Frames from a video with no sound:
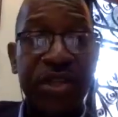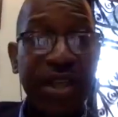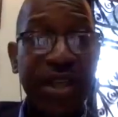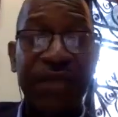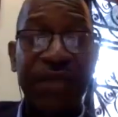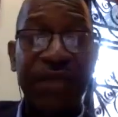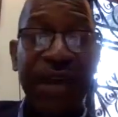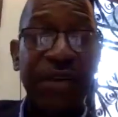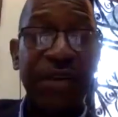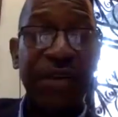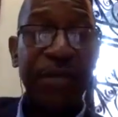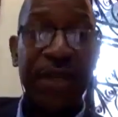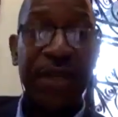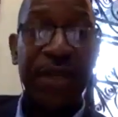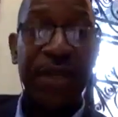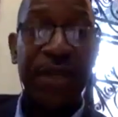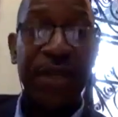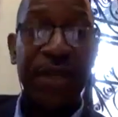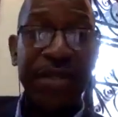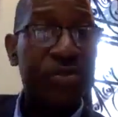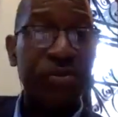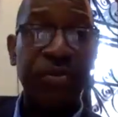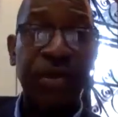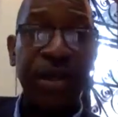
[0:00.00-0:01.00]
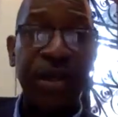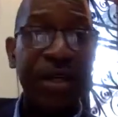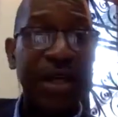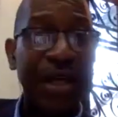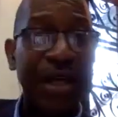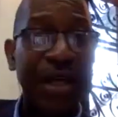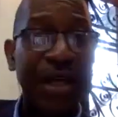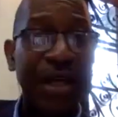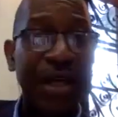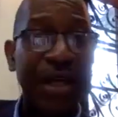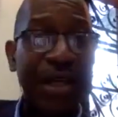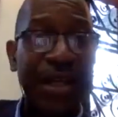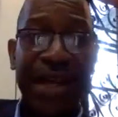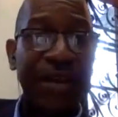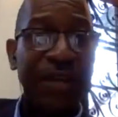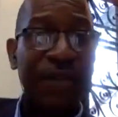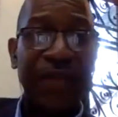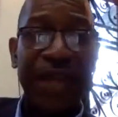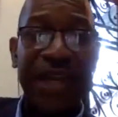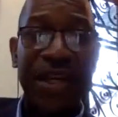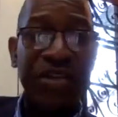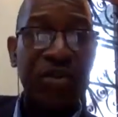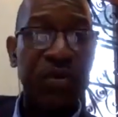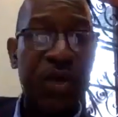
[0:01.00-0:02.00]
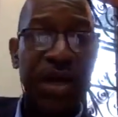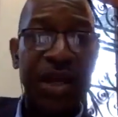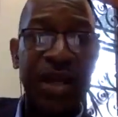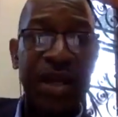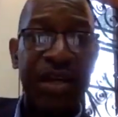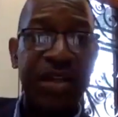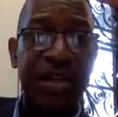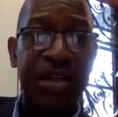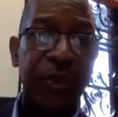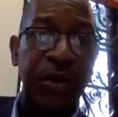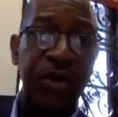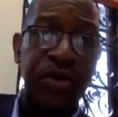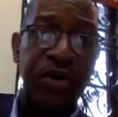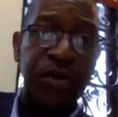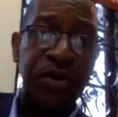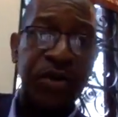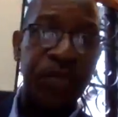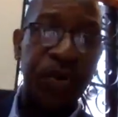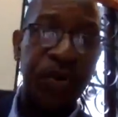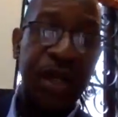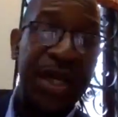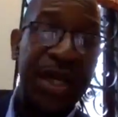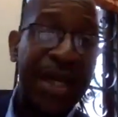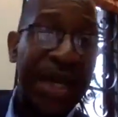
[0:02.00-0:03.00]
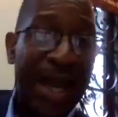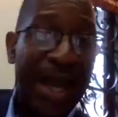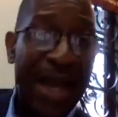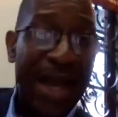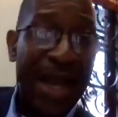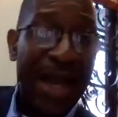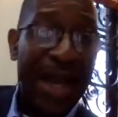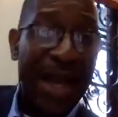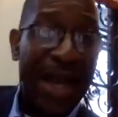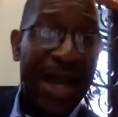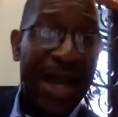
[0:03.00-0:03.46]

in toxic environments is to run and get out of there as quickly as possible.